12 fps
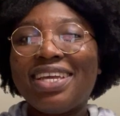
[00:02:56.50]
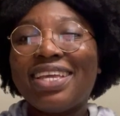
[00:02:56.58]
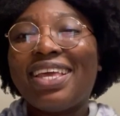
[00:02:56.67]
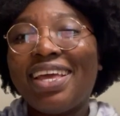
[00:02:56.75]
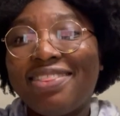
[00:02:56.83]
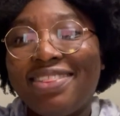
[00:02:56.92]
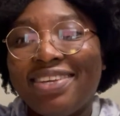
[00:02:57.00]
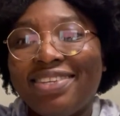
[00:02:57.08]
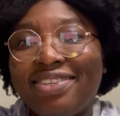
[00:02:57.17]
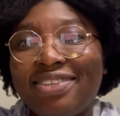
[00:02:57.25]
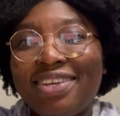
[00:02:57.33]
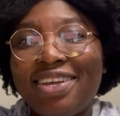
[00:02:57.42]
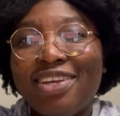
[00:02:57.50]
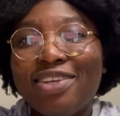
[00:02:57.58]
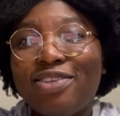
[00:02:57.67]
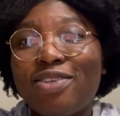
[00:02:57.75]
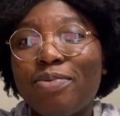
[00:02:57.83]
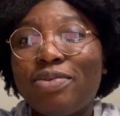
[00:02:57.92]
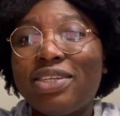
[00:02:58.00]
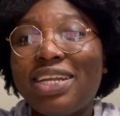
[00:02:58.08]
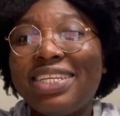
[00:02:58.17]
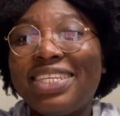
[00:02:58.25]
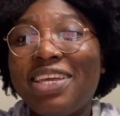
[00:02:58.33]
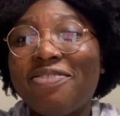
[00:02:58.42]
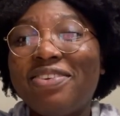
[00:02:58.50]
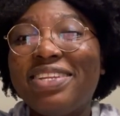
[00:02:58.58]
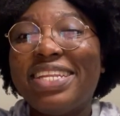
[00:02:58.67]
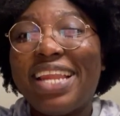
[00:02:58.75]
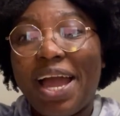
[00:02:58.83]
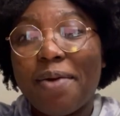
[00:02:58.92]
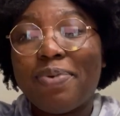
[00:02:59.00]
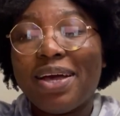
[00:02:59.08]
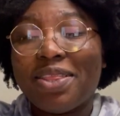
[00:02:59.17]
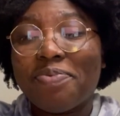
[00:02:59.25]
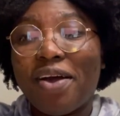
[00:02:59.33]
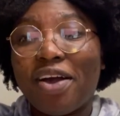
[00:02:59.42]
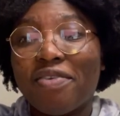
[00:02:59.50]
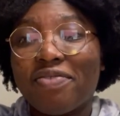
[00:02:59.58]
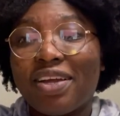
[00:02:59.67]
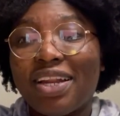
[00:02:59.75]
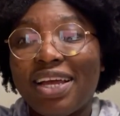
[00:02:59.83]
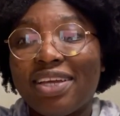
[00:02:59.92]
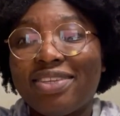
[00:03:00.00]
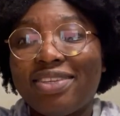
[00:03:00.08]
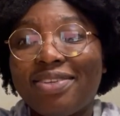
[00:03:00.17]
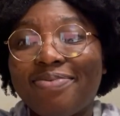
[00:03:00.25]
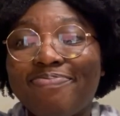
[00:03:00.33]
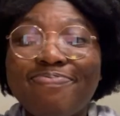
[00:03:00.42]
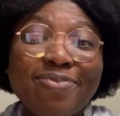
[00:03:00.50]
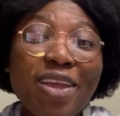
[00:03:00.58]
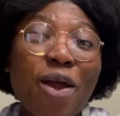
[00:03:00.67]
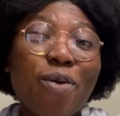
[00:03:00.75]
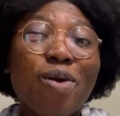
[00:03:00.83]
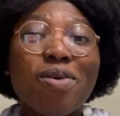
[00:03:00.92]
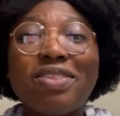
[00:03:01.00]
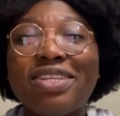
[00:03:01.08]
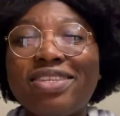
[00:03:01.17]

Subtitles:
get this, some students even nap at the back of the class. Well, this